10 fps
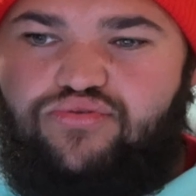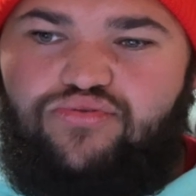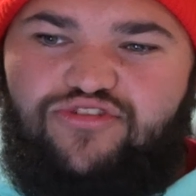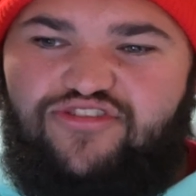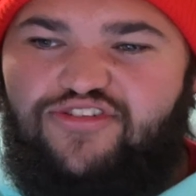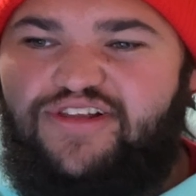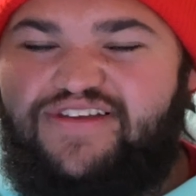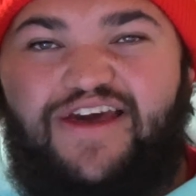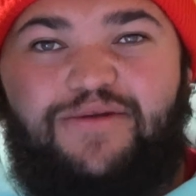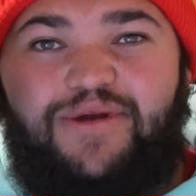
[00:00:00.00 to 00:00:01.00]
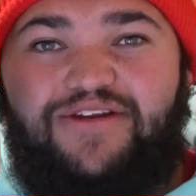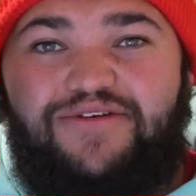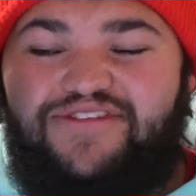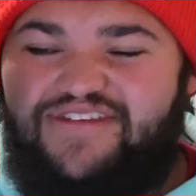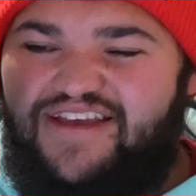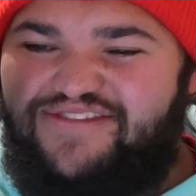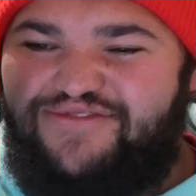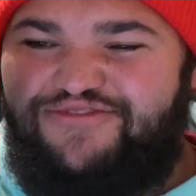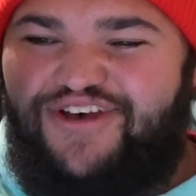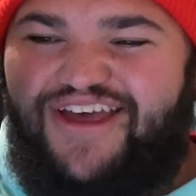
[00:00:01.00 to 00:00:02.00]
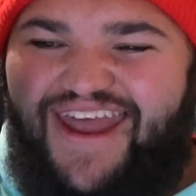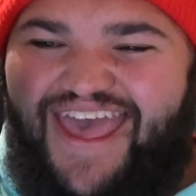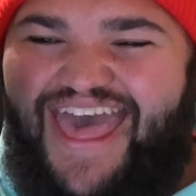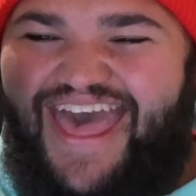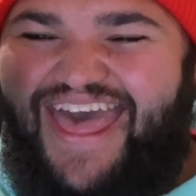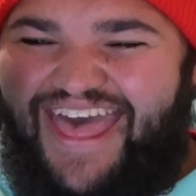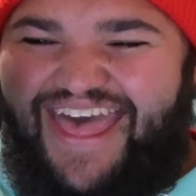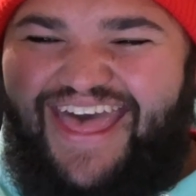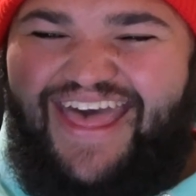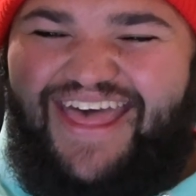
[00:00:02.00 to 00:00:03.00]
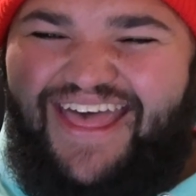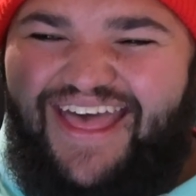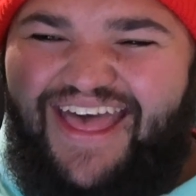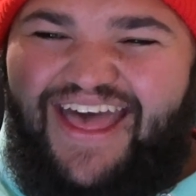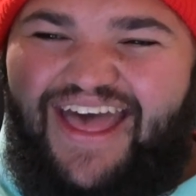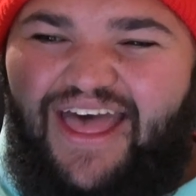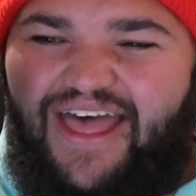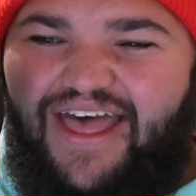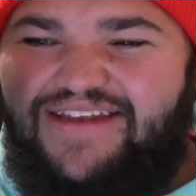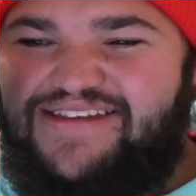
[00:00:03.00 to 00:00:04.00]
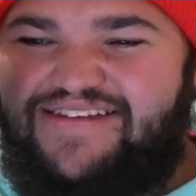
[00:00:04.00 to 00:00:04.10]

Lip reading: just clicked out of my notes, nice and fun. There